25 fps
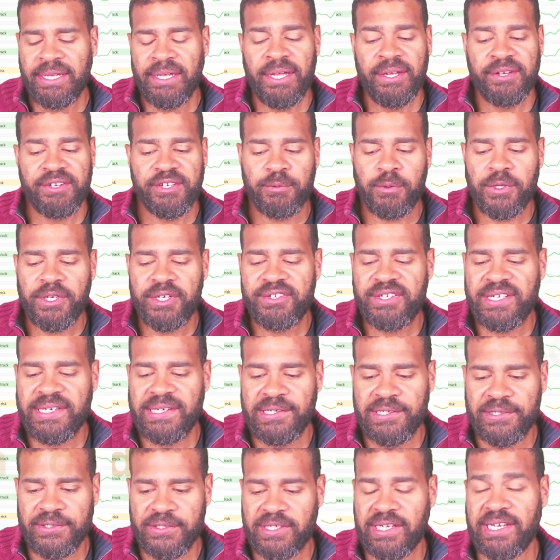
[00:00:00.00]
So what does it
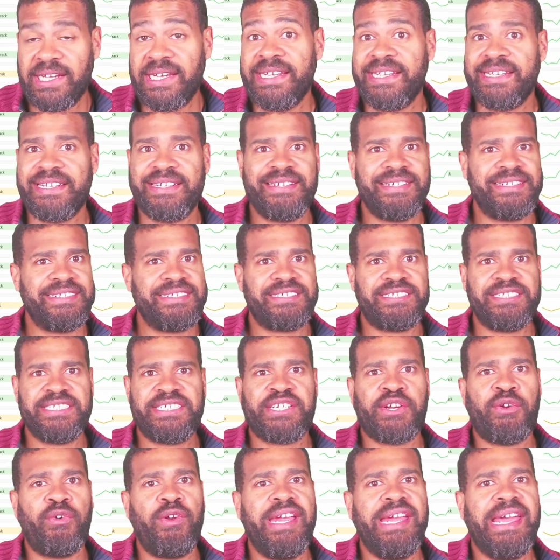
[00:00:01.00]
look like to
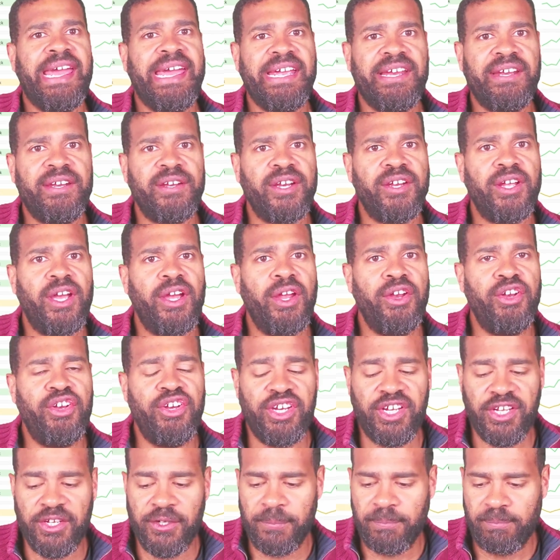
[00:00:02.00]
create
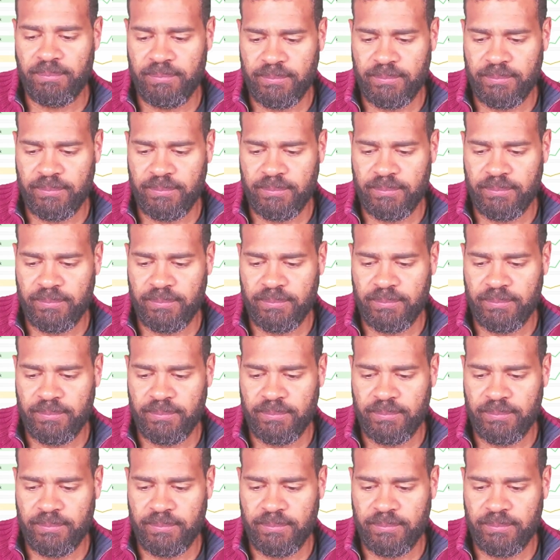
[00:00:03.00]
new?